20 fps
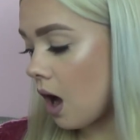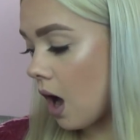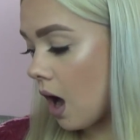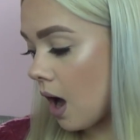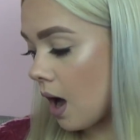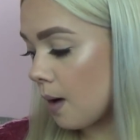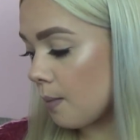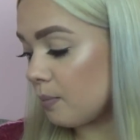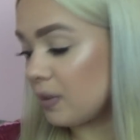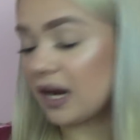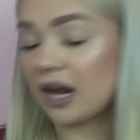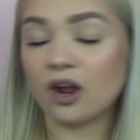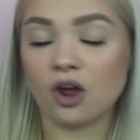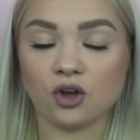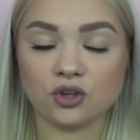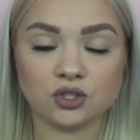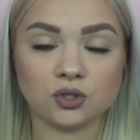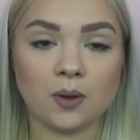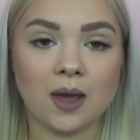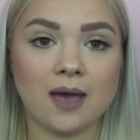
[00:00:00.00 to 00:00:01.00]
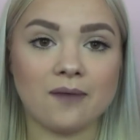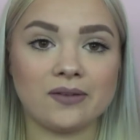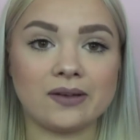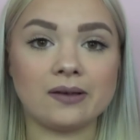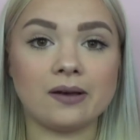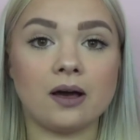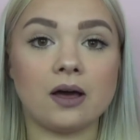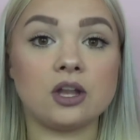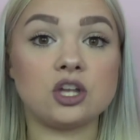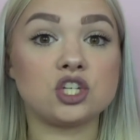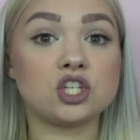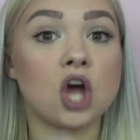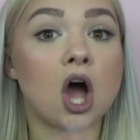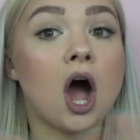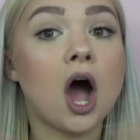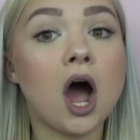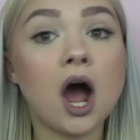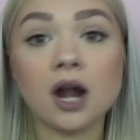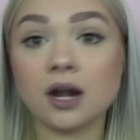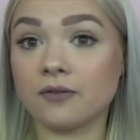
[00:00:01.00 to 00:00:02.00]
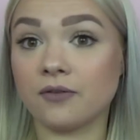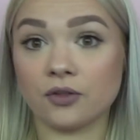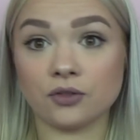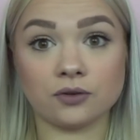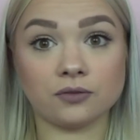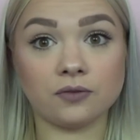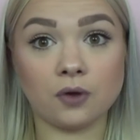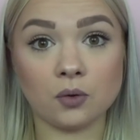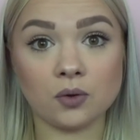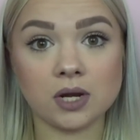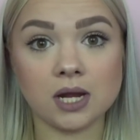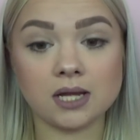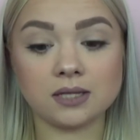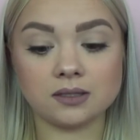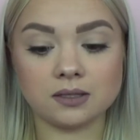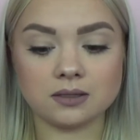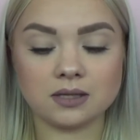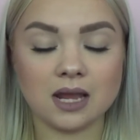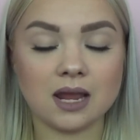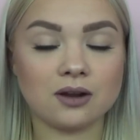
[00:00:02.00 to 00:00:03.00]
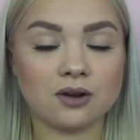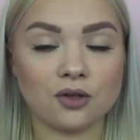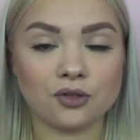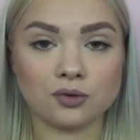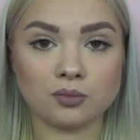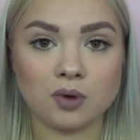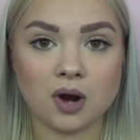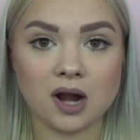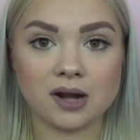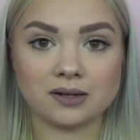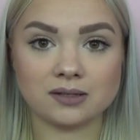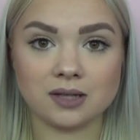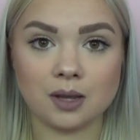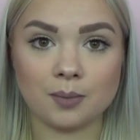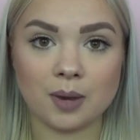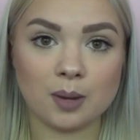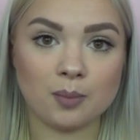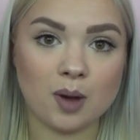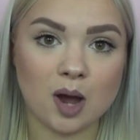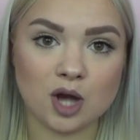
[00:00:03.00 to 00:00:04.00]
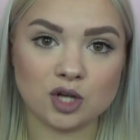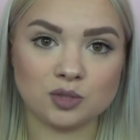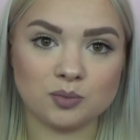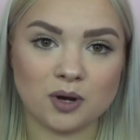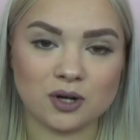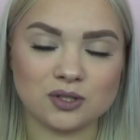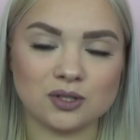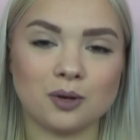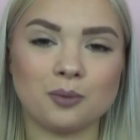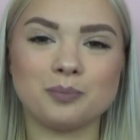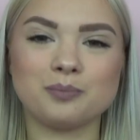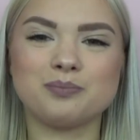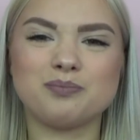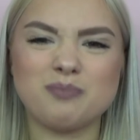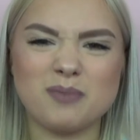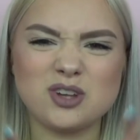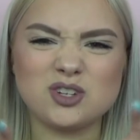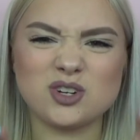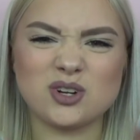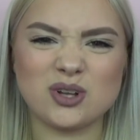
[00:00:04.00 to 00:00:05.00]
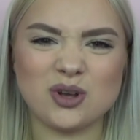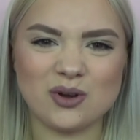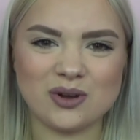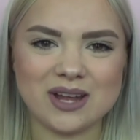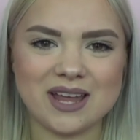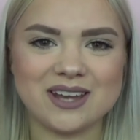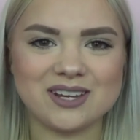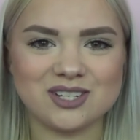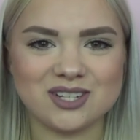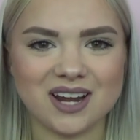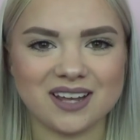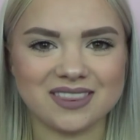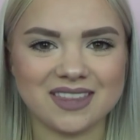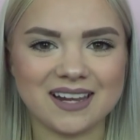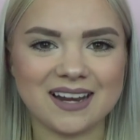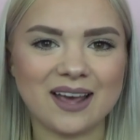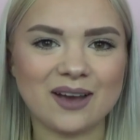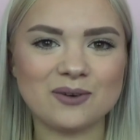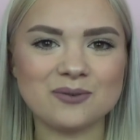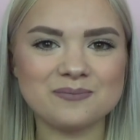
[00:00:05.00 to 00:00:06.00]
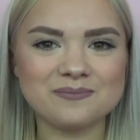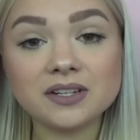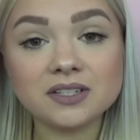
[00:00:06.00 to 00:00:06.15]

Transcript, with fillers: But I also have a ton of other phone cases and other products on my Poshmark, so make sure to go ahead and check that out.